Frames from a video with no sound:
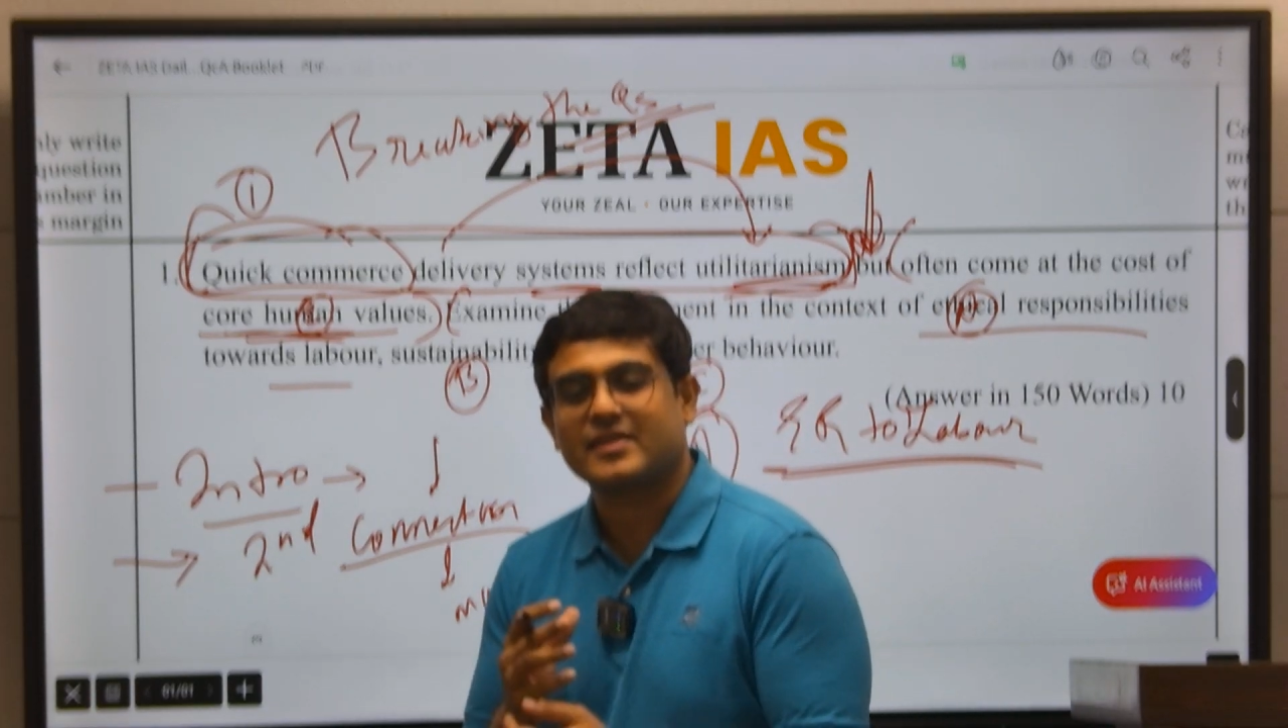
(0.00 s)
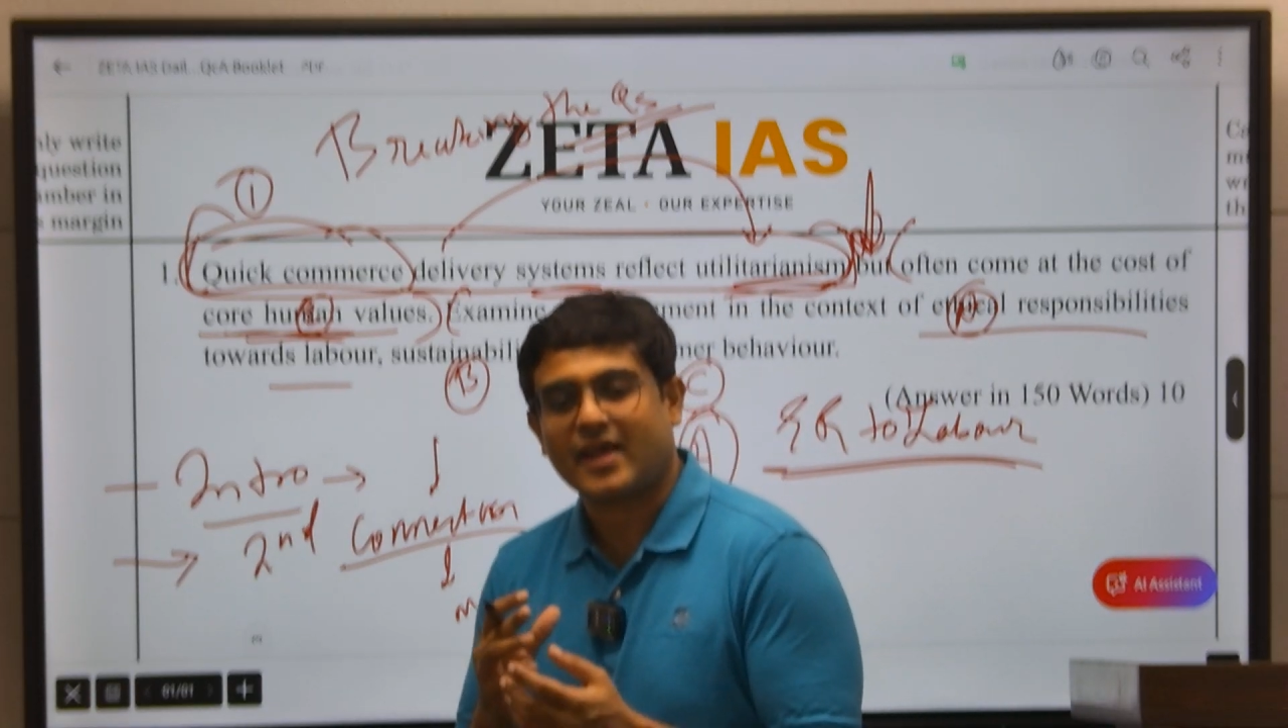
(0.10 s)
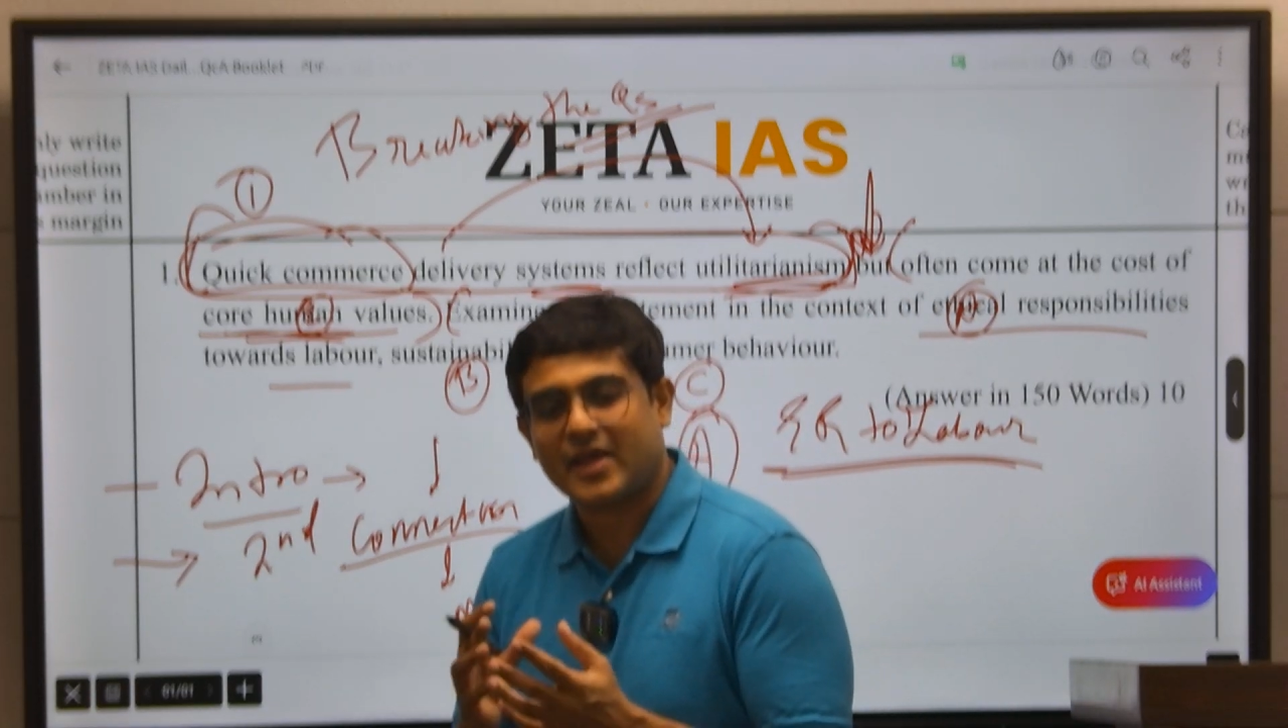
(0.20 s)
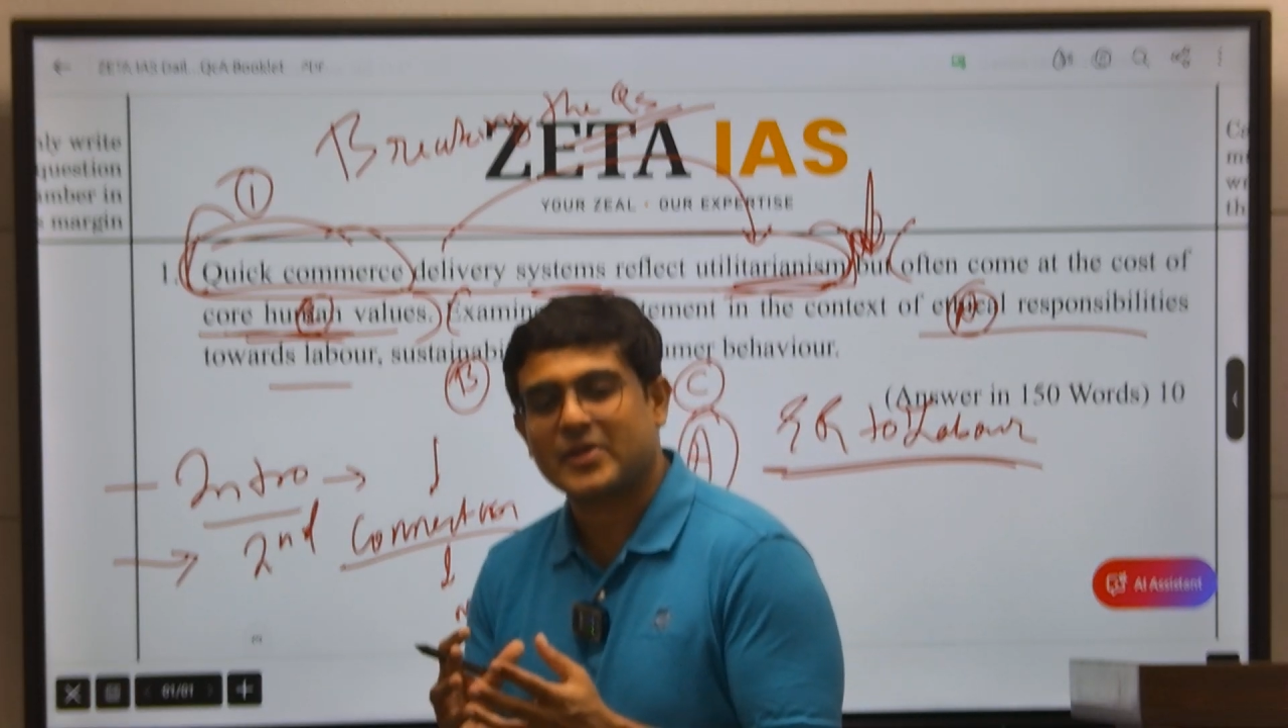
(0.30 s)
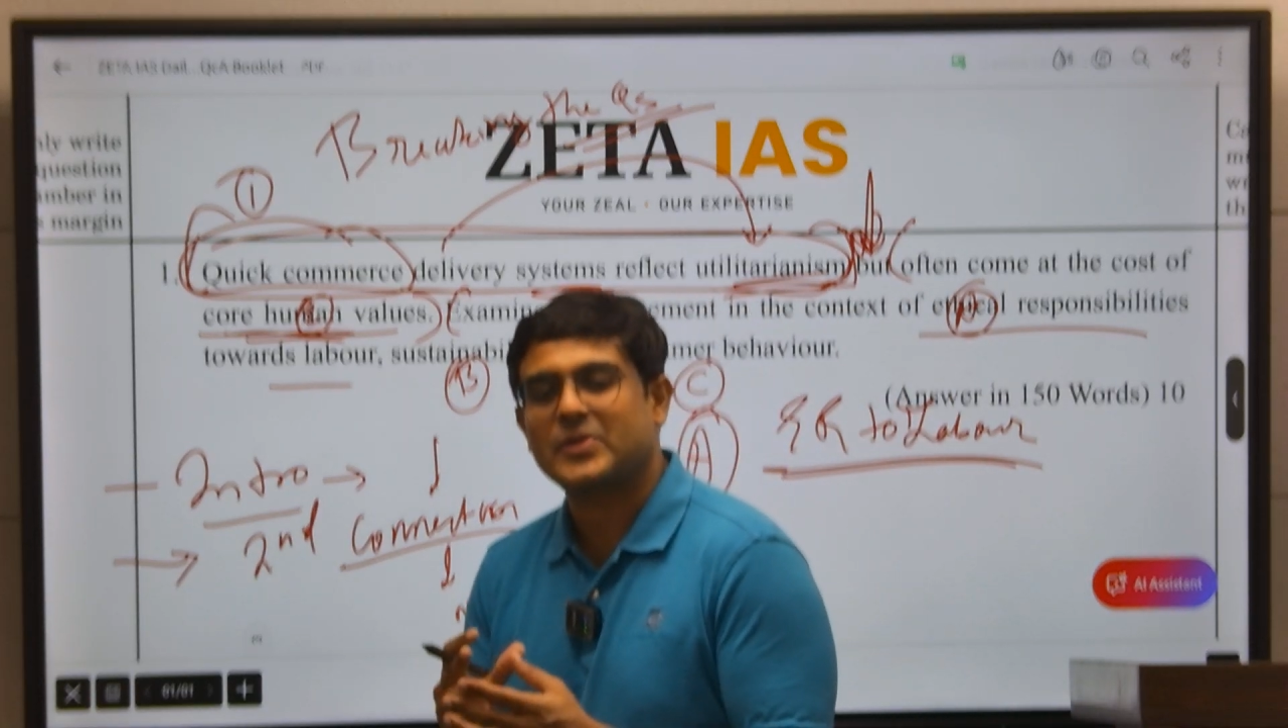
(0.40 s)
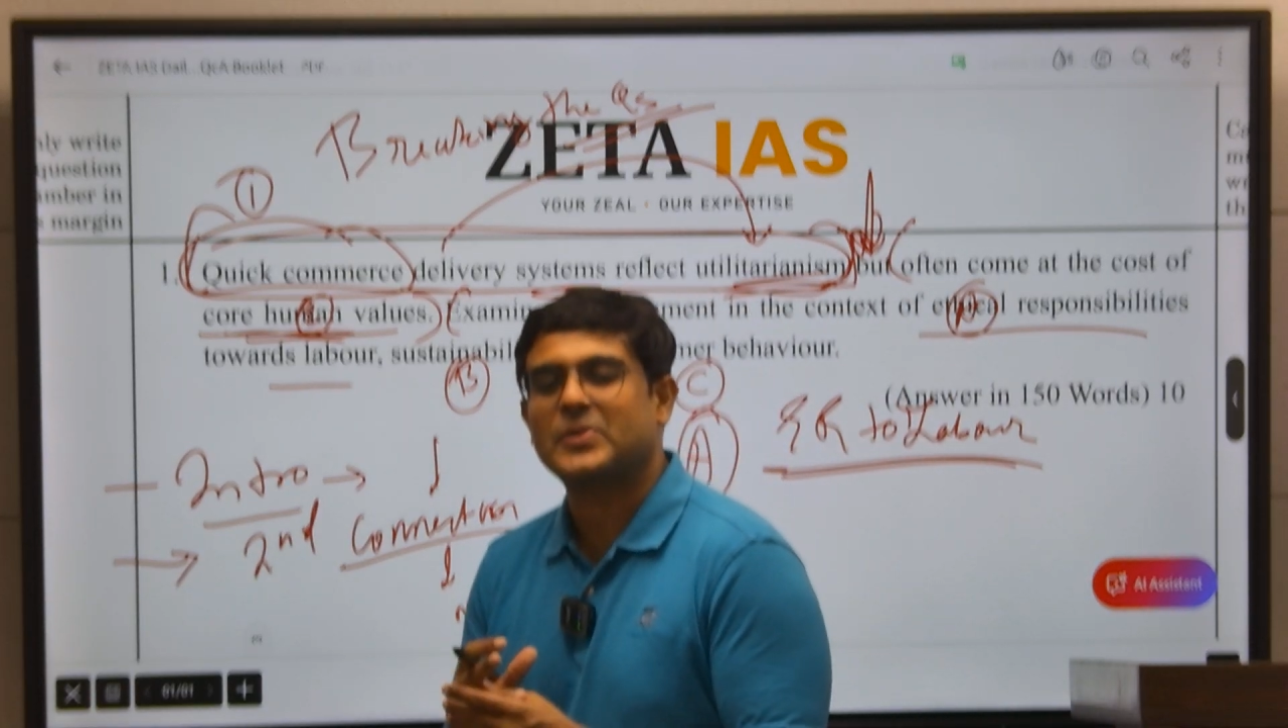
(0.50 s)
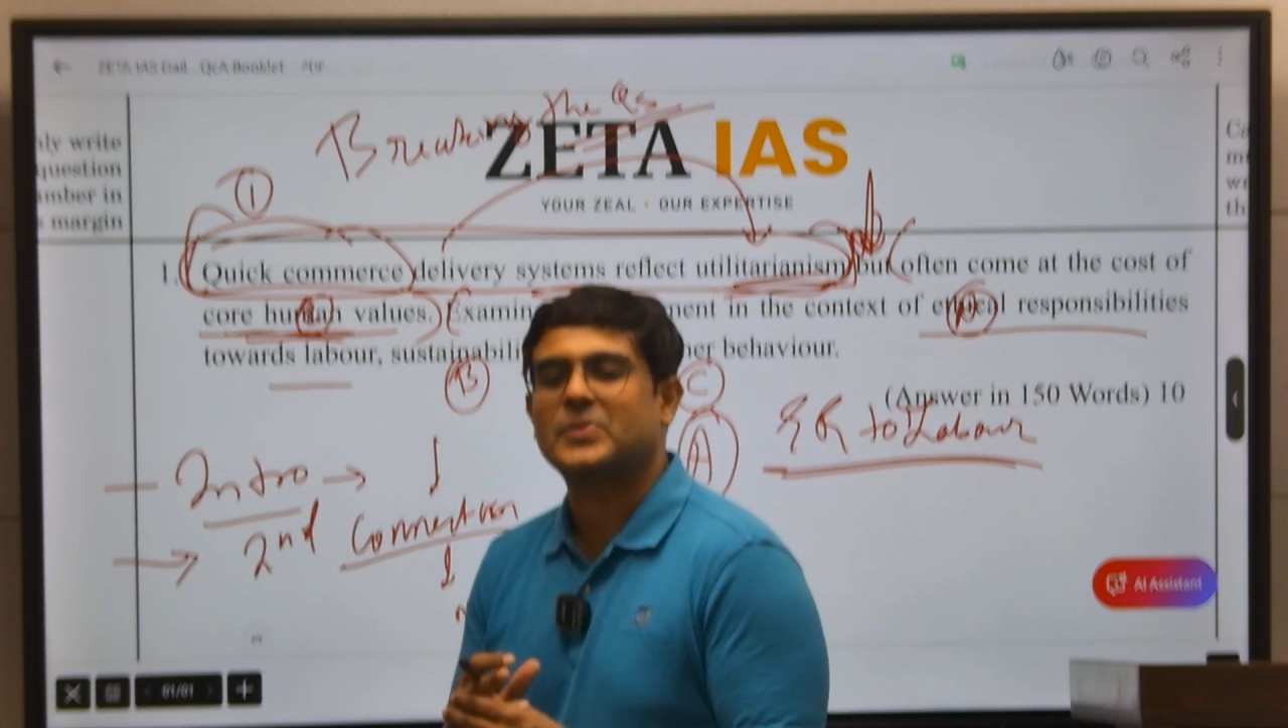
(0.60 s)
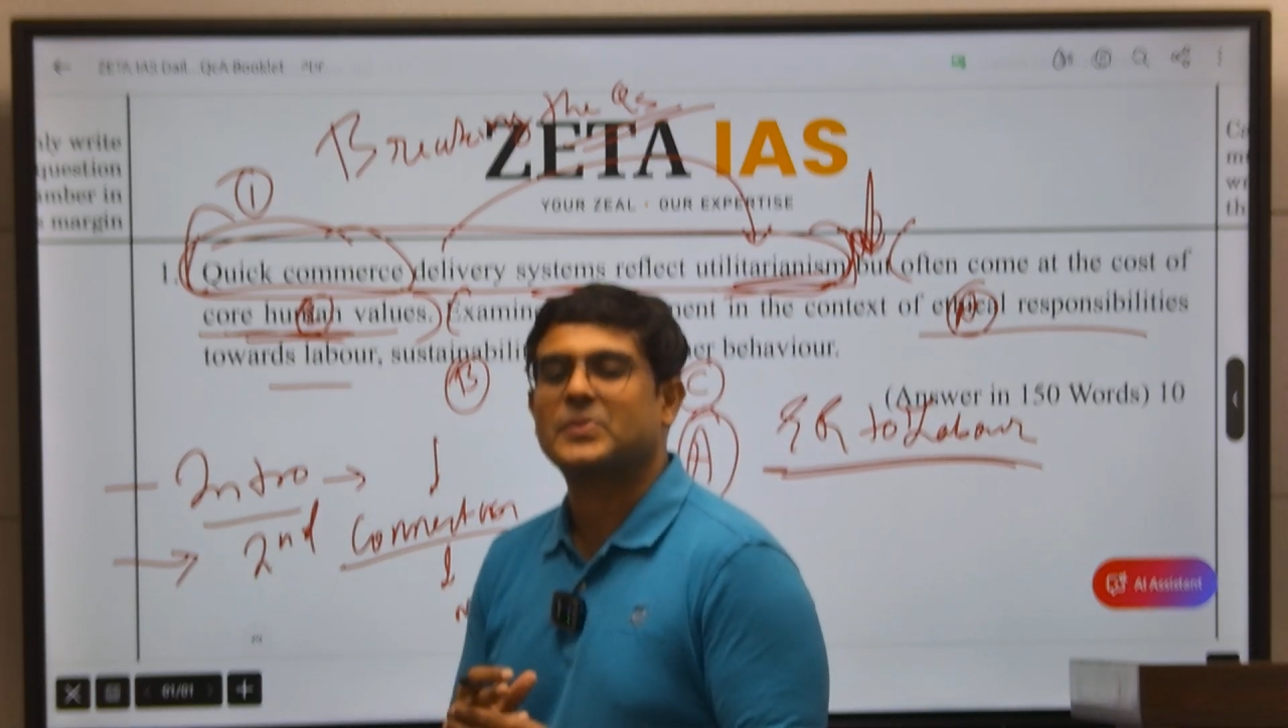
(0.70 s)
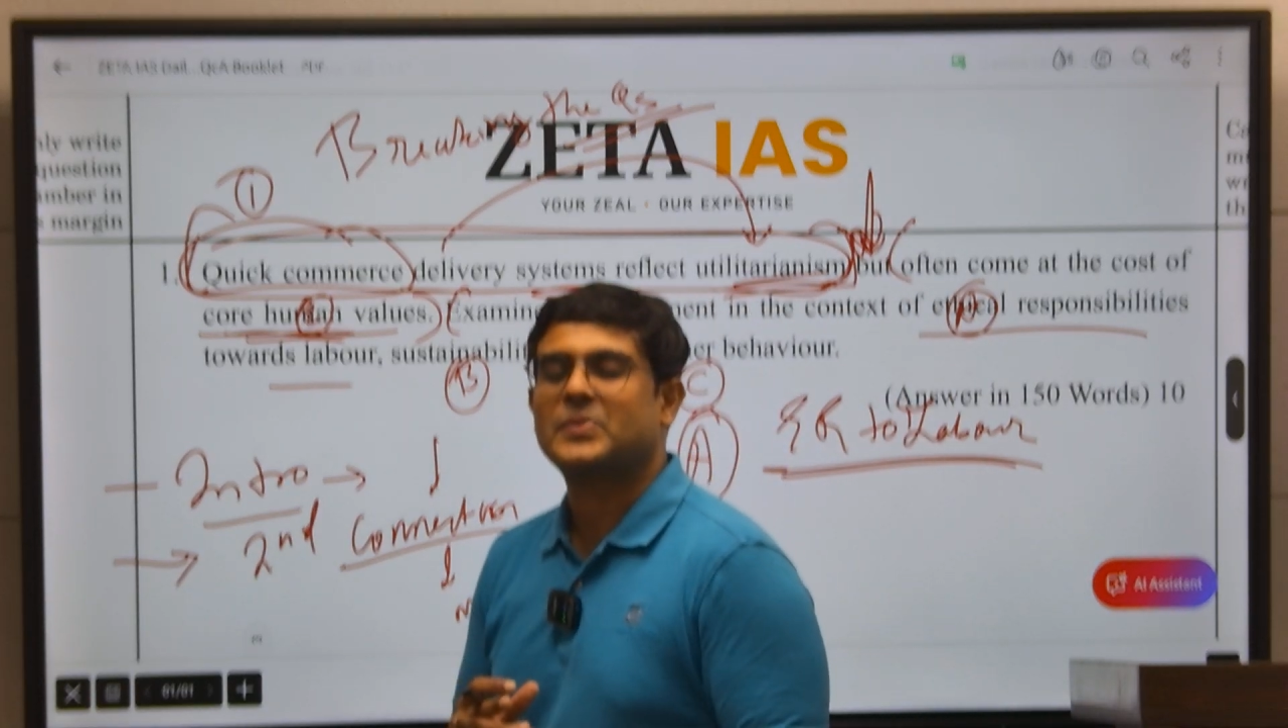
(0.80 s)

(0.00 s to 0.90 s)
thank you?